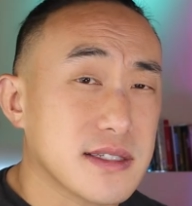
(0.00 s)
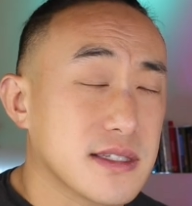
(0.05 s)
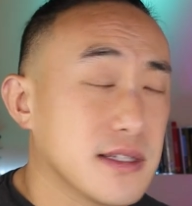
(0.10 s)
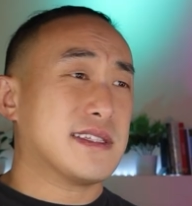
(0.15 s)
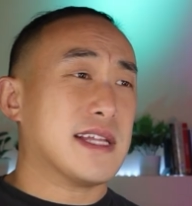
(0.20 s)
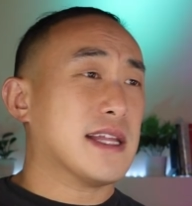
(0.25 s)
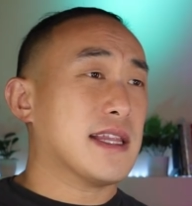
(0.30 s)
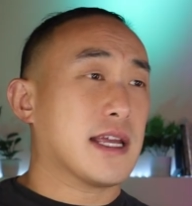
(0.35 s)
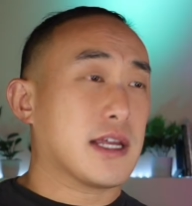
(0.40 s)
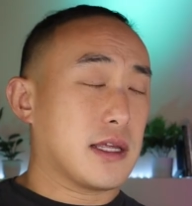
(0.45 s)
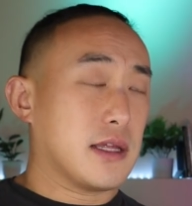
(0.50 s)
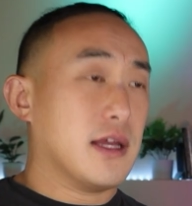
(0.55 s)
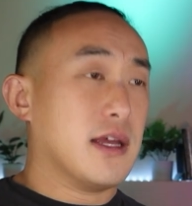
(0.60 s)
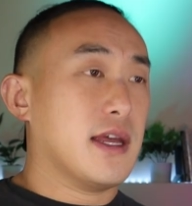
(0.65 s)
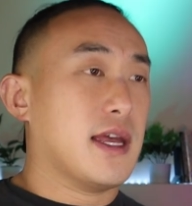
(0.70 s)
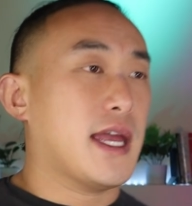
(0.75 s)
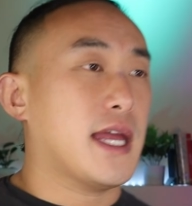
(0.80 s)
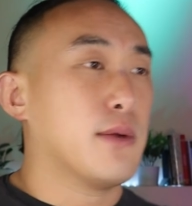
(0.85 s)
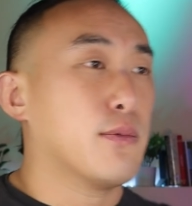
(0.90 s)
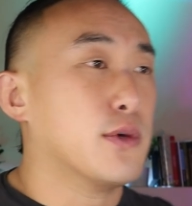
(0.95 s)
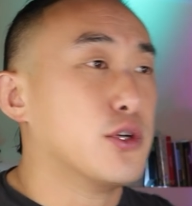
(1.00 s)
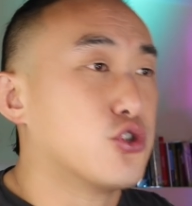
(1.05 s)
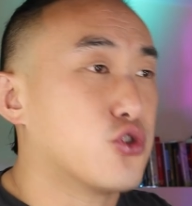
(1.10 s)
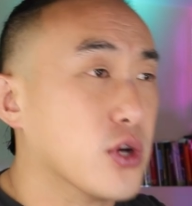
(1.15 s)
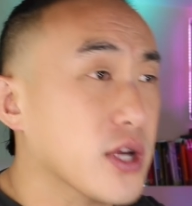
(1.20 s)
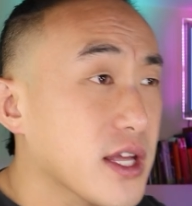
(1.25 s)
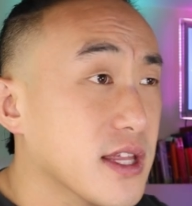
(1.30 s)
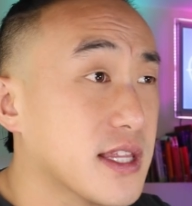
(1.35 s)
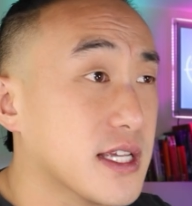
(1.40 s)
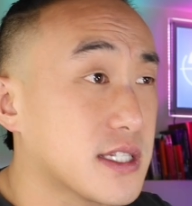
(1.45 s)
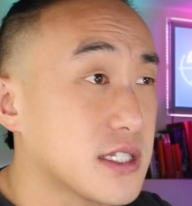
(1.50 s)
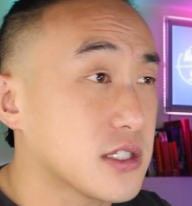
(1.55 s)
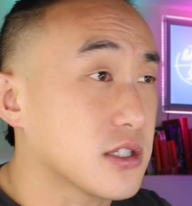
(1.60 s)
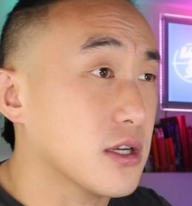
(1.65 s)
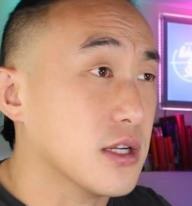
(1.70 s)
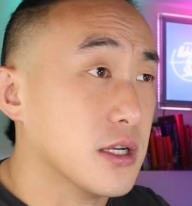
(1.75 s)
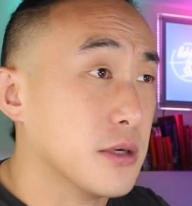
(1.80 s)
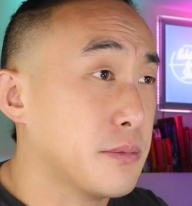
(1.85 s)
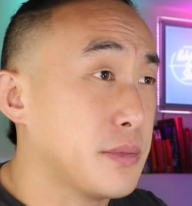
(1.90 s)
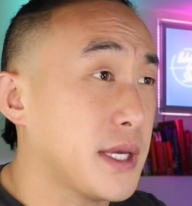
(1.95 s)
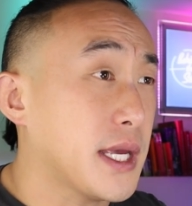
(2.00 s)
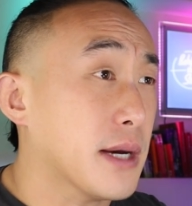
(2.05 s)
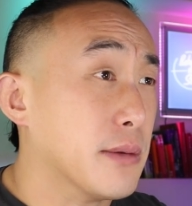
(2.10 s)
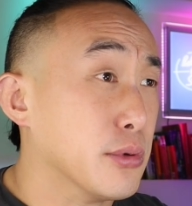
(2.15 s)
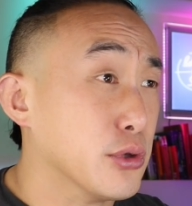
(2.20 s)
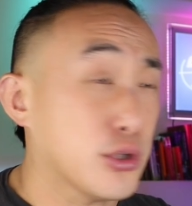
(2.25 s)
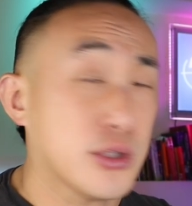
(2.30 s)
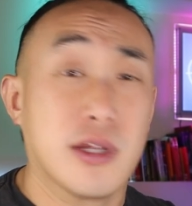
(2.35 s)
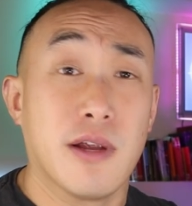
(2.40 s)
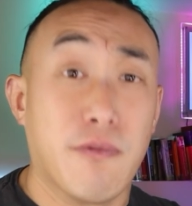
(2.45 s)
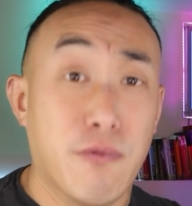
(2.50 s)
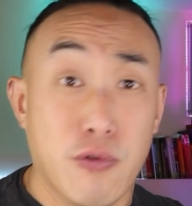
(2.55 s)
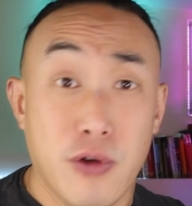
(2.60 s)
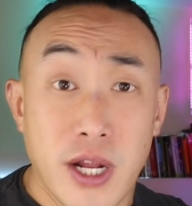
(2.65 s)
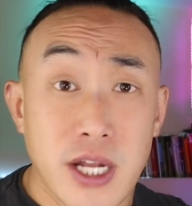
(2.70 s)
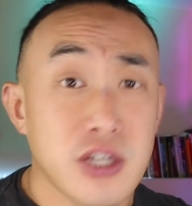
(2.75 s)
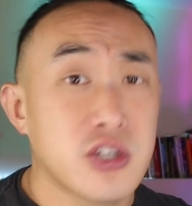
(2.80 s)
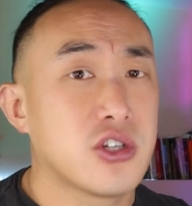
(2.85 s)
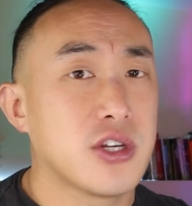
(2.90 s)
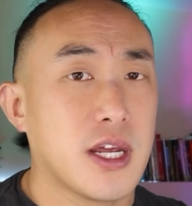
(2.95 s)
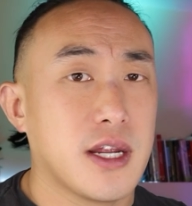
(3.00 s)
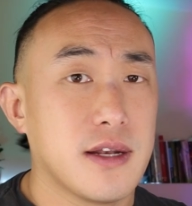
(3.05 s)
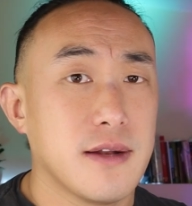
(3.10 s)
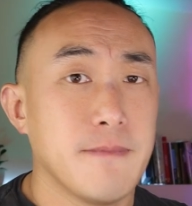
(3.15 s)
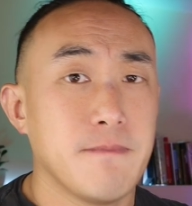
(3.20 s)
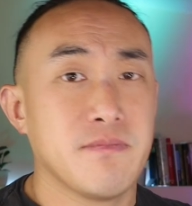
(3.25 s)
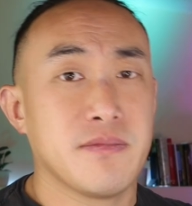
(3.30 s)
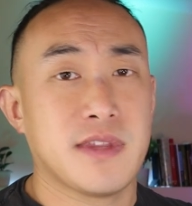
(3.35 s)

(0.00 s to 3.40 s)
It's not like anyone drinking this is gonna be able to differentiate